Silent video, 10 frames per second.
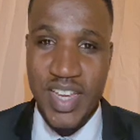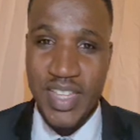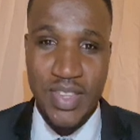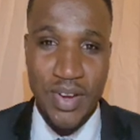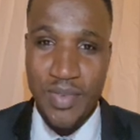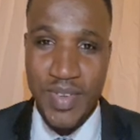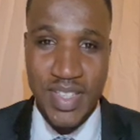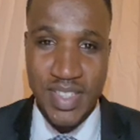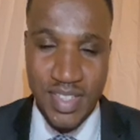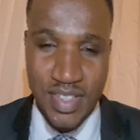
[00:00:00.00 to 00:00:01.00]

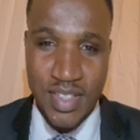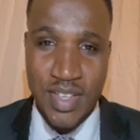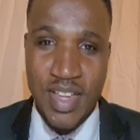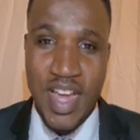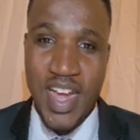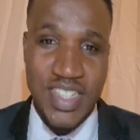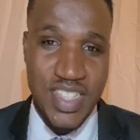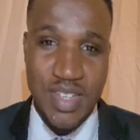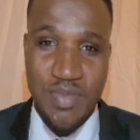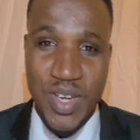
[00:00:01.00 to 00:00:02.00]

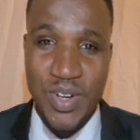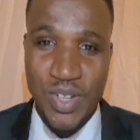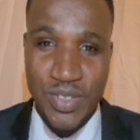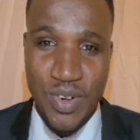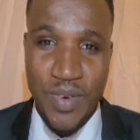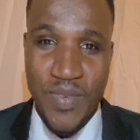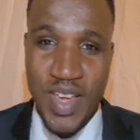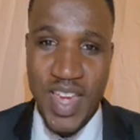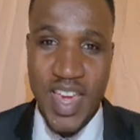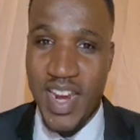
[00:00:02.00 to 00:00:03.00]
hitormiss@gmail.com
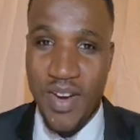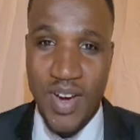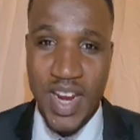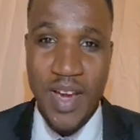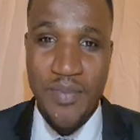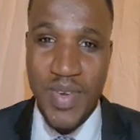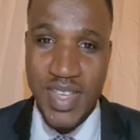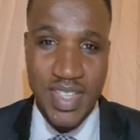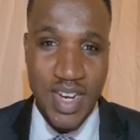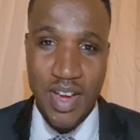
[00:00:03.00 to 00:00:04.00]
and our
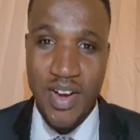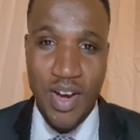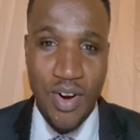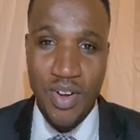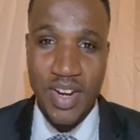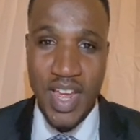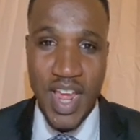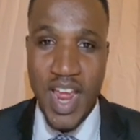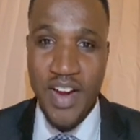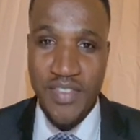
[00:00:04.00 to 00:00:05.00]
numbers and our
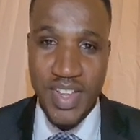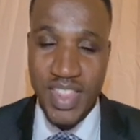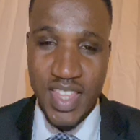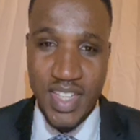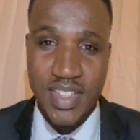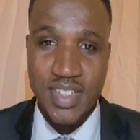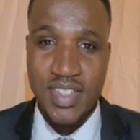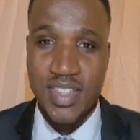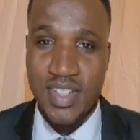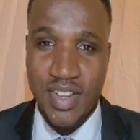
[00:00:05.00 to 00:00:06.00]
online everything
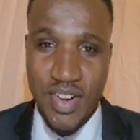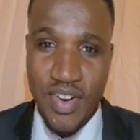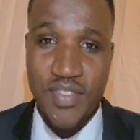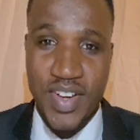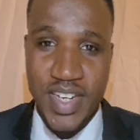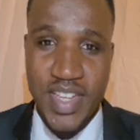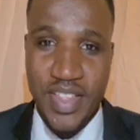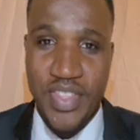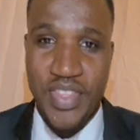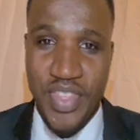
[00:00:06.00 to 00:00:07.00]
over
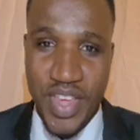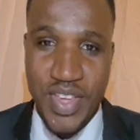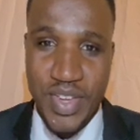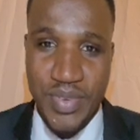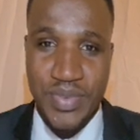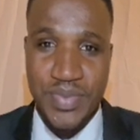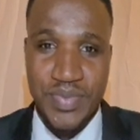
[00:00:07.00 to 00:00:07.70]
there. Thank you.